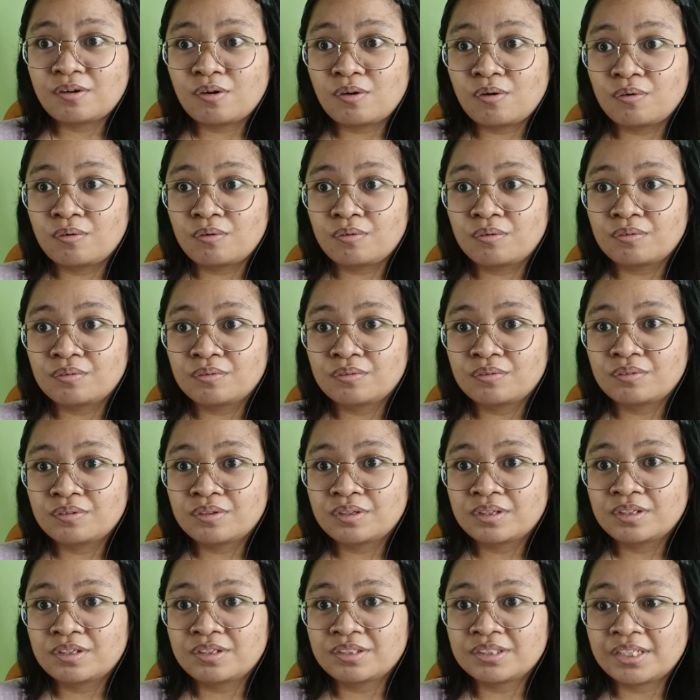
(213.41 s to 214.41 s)
Oh,
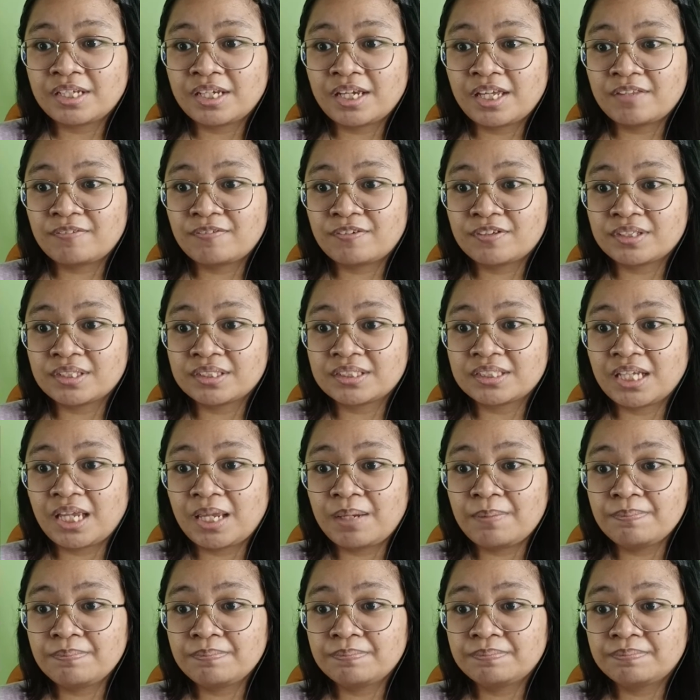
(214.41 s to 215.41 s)
you're saying it for the
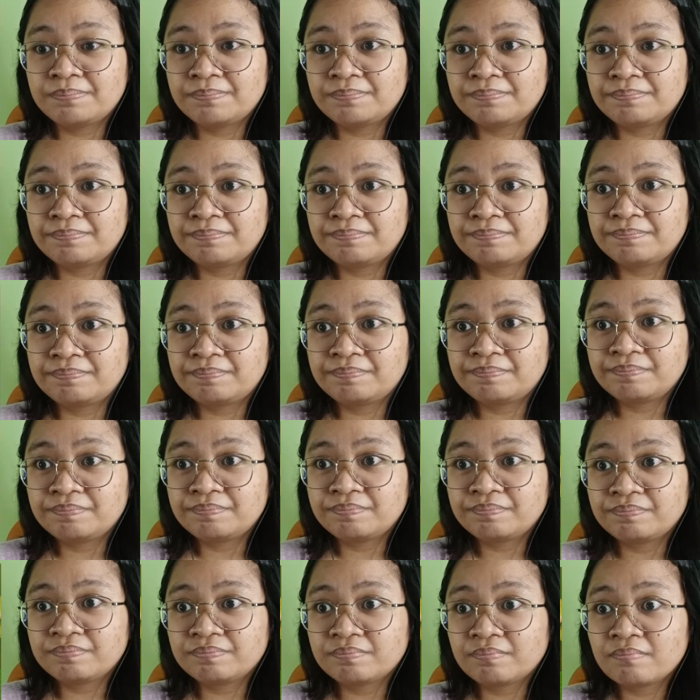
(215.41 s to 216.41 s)
team?
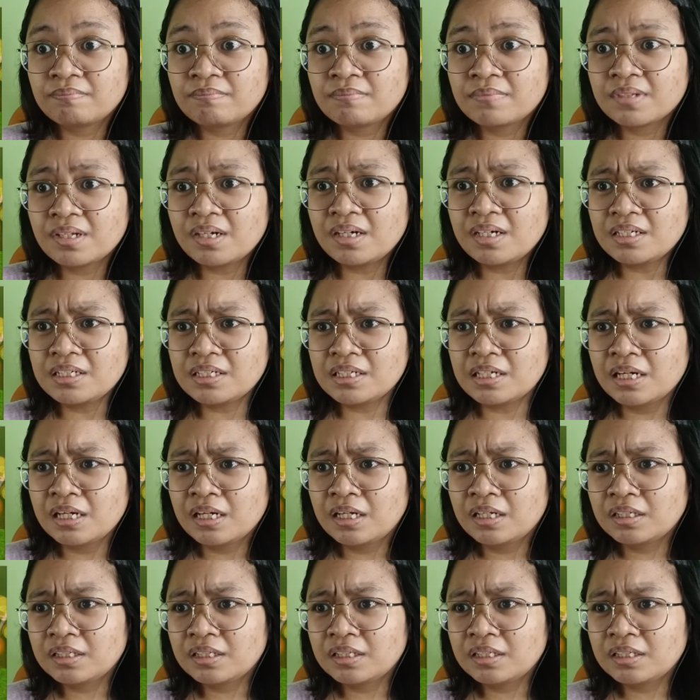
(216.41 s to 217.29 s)
I